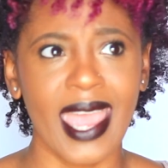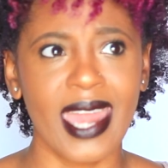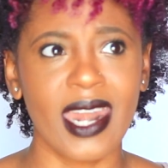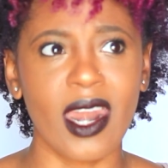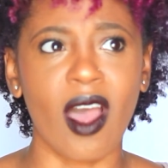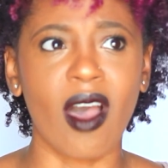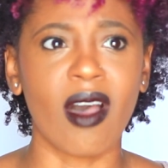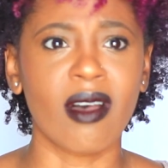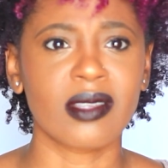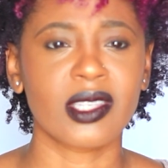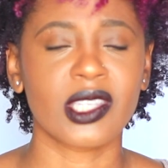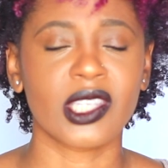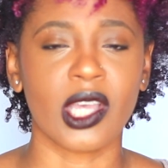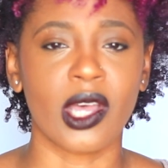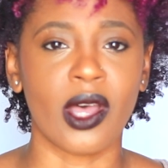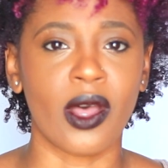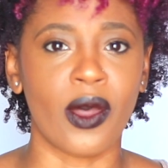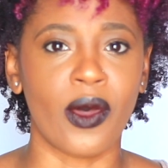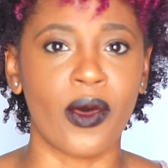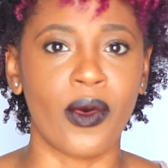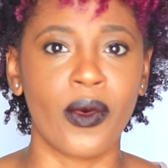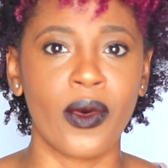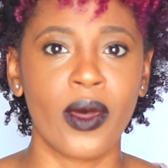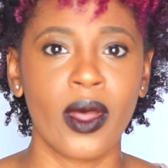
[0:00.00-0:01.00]
And
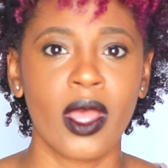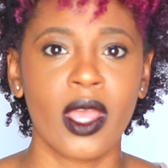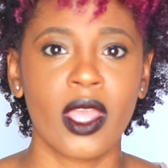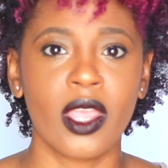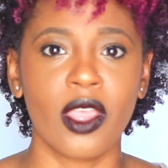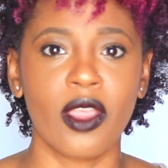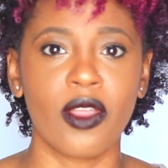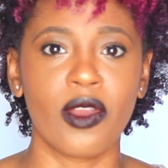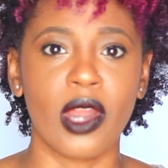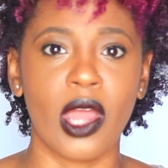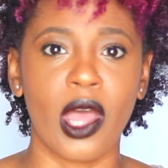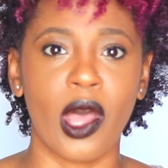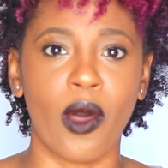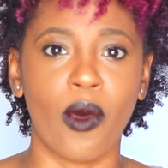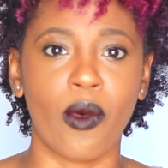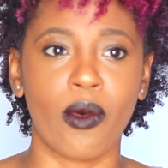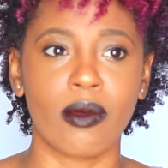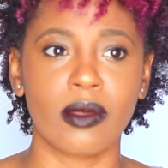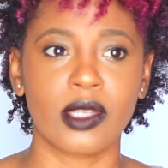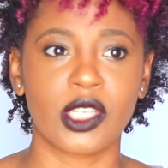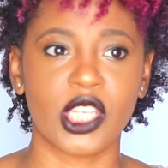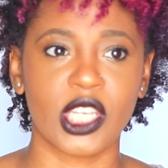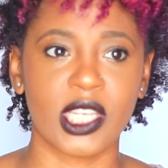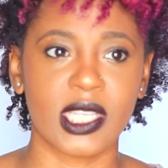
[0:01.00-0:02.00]
also, you
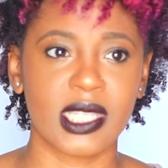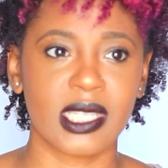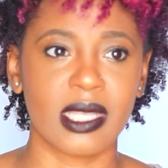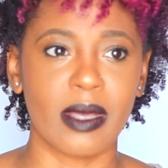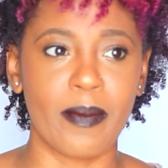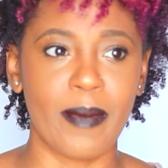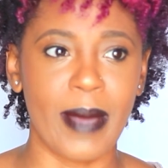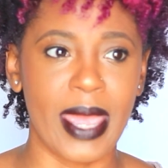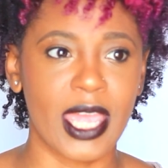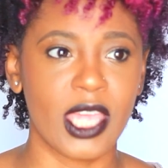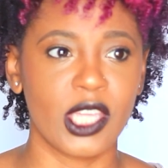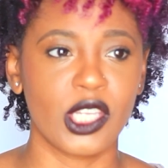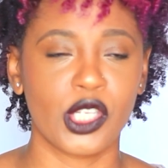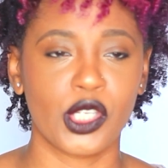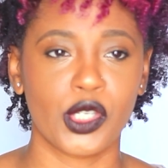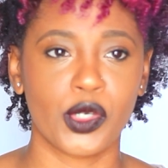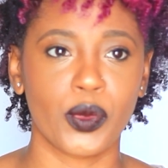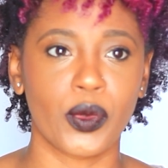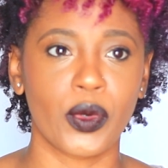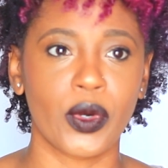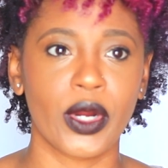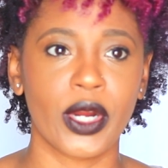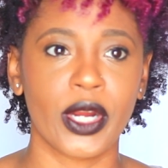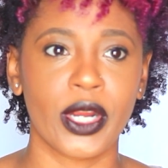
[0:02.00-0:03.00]
know, just making
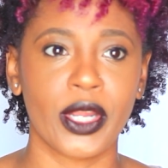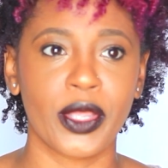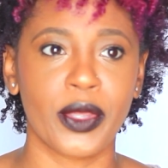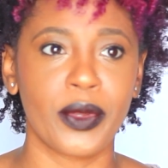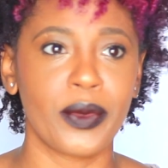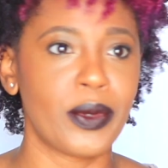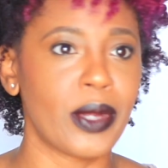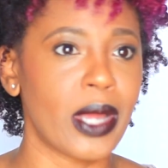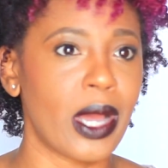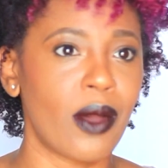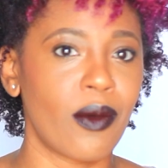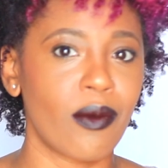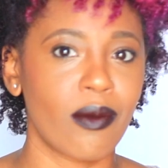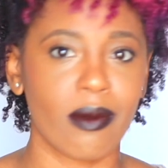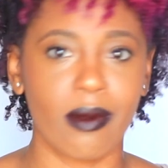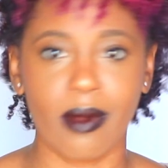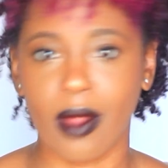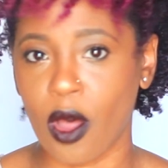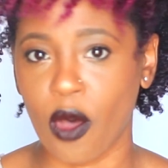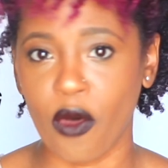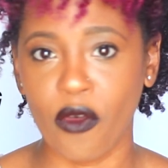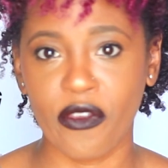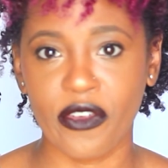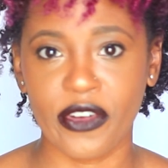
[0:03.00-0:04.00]
sure you don't
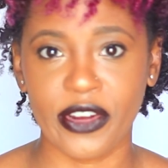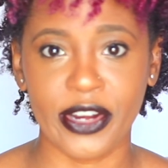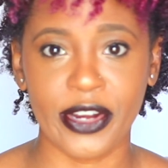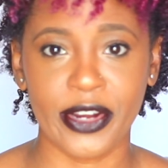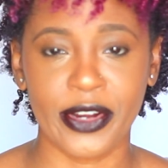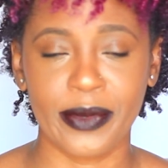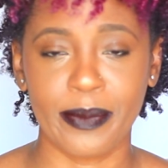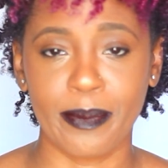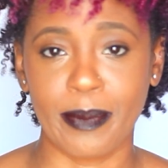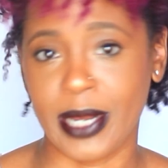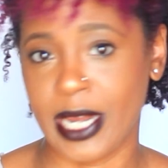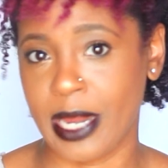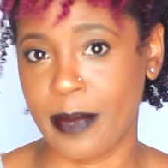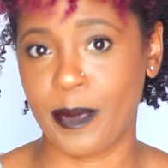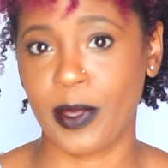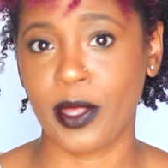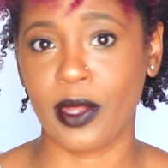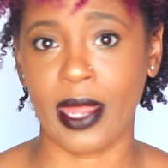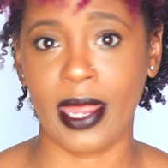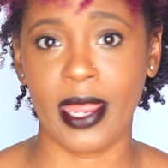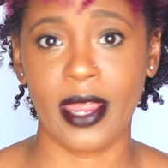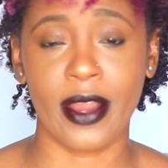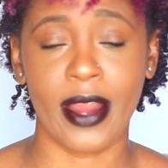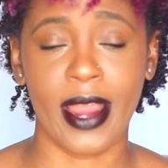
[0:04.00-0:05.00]
over
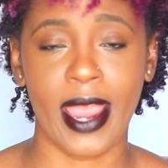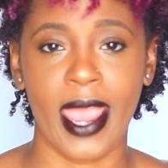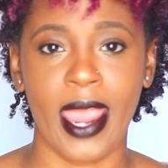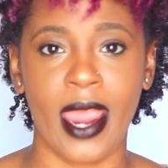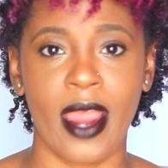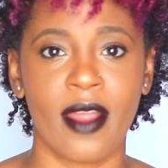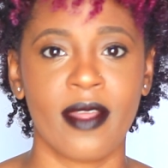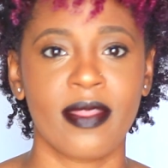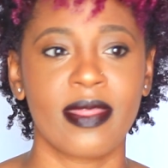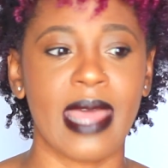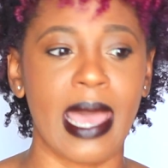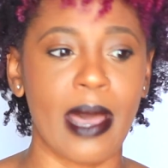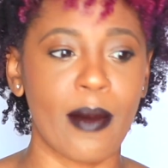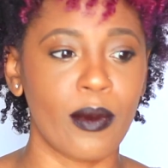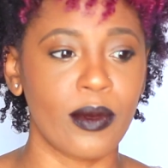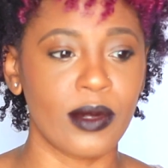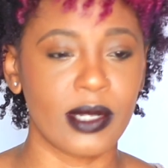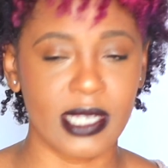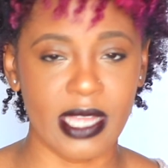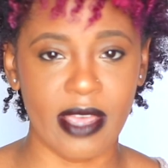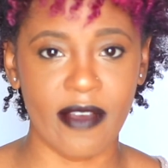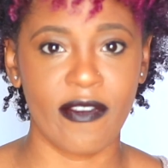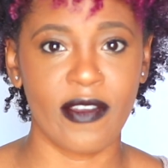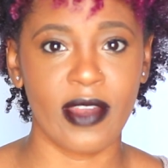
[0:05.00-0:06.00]
manipulate your hair. That
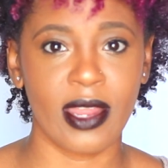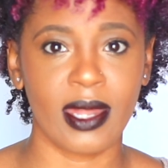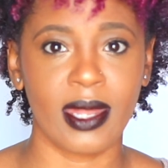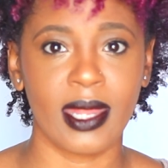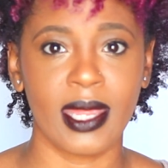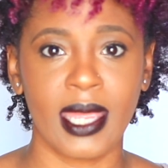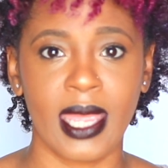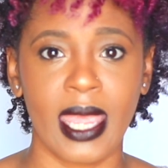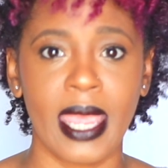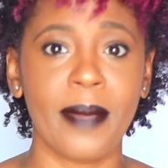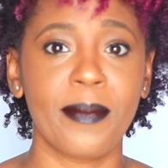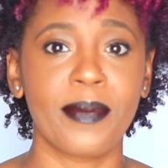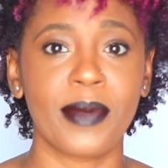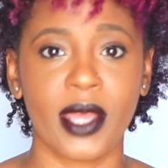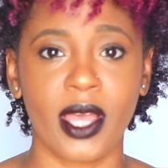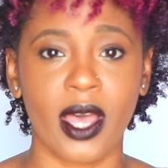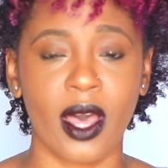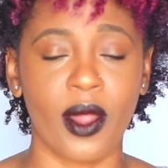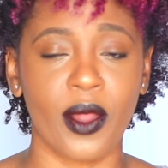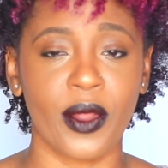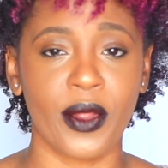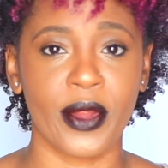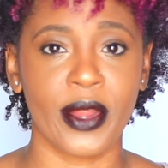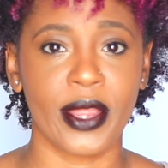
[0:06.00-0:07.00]
will definitely keep the
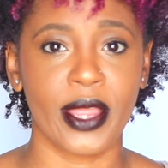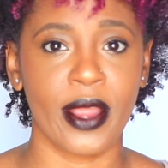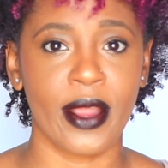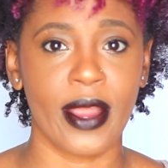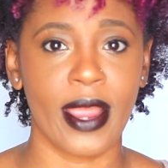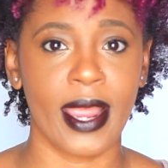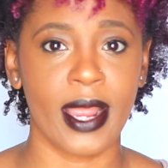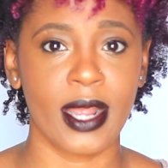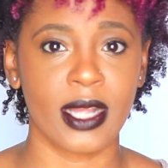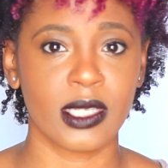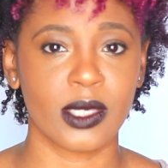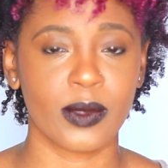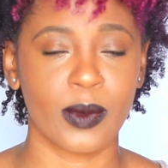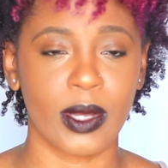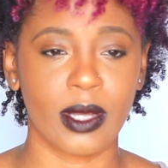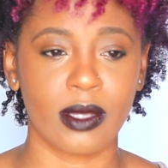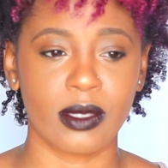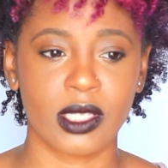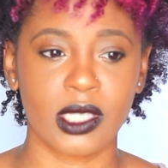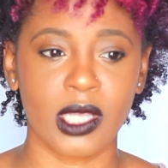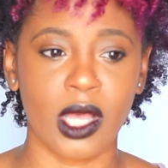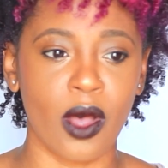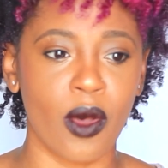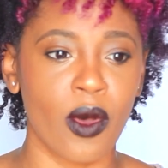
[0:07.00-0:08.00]
color in your hair as well.
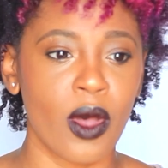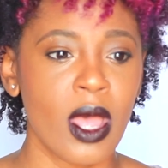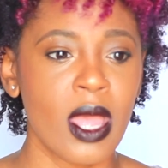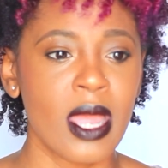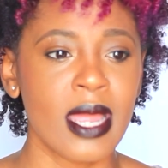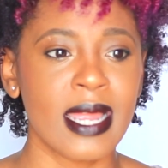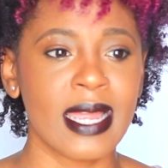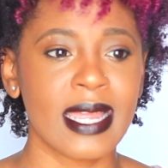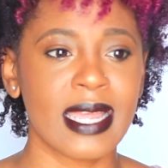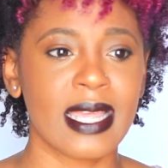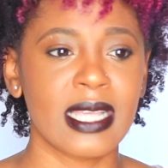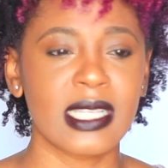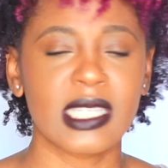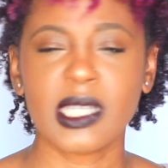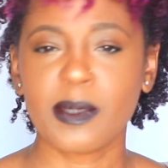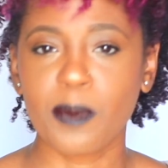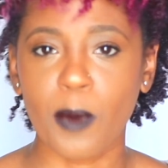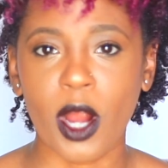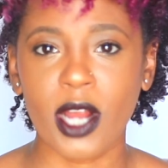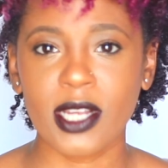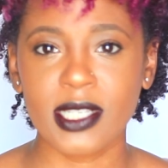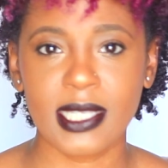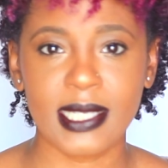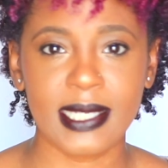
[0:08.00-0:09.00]
So
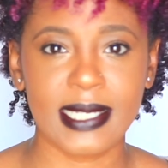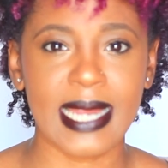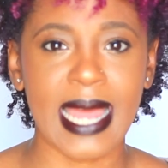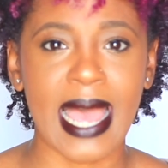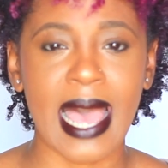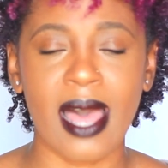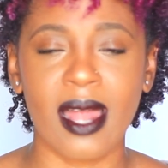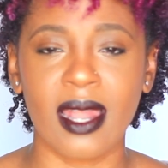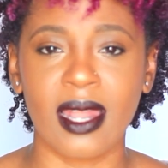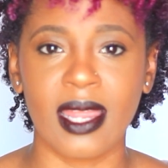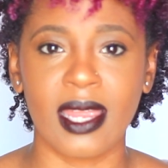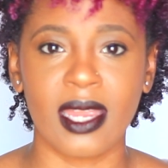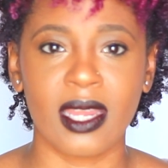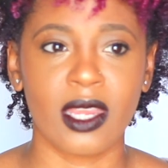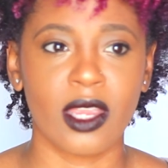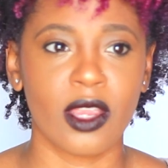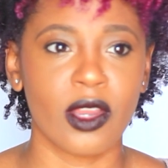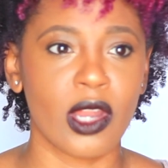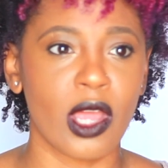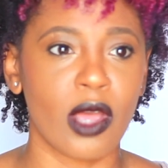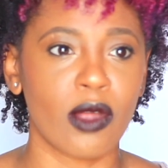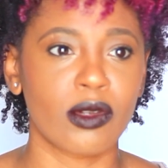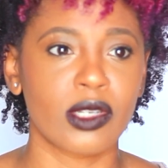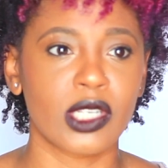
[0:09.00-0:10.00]
smart styling,
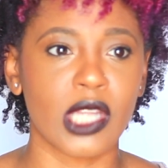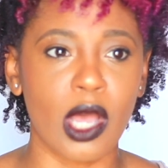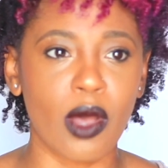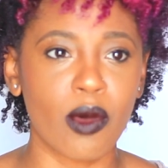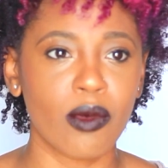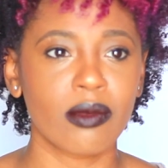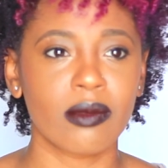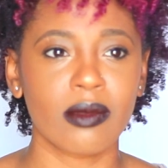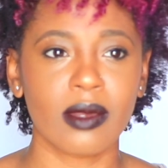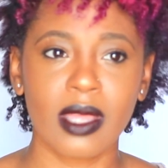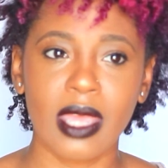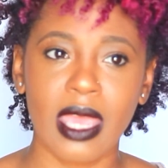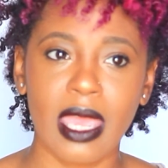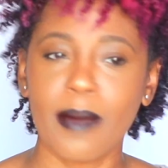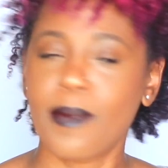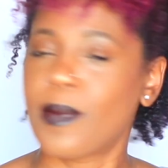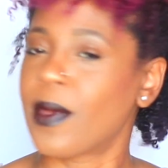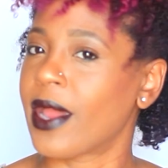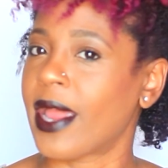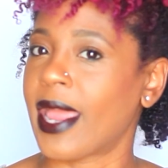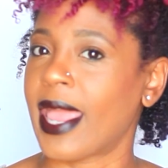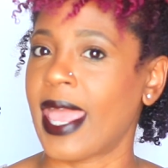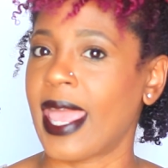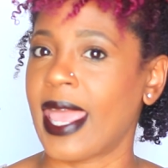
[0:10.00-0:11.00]
you know, don't keep
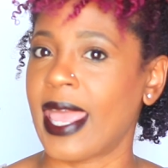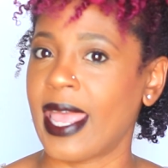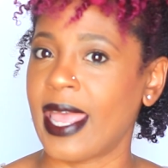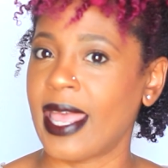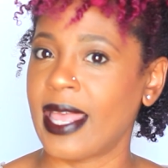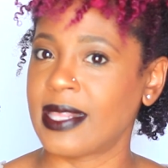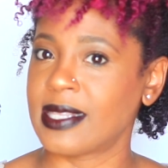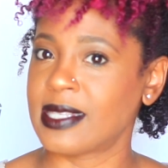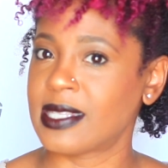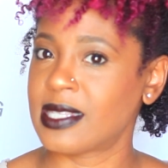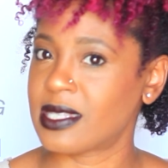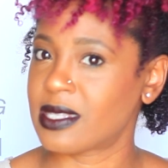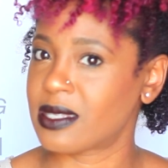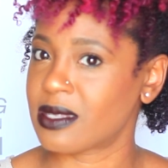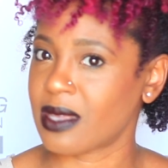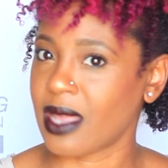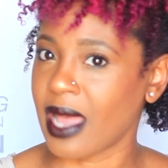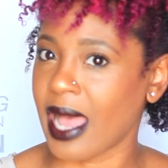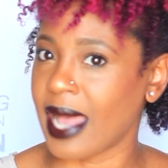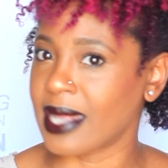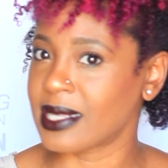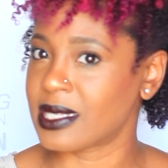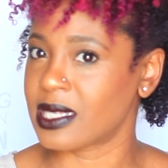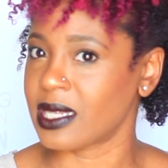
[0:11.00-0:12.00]
your hands
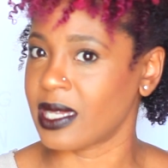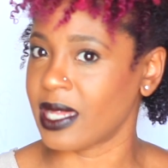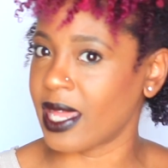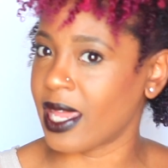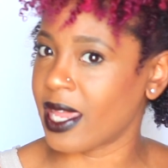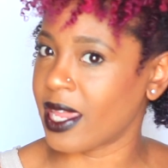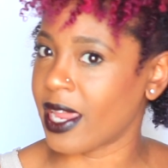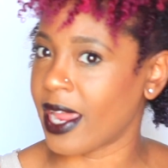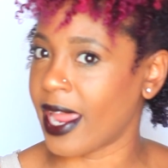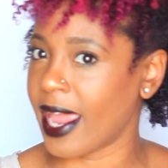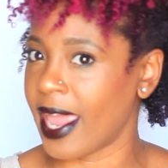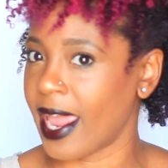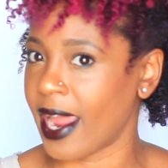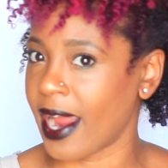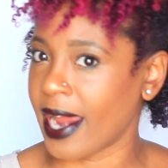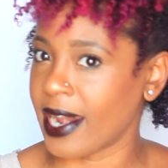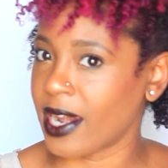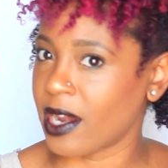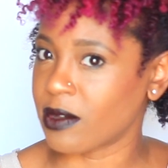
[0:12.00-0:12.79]
constantly in your hair.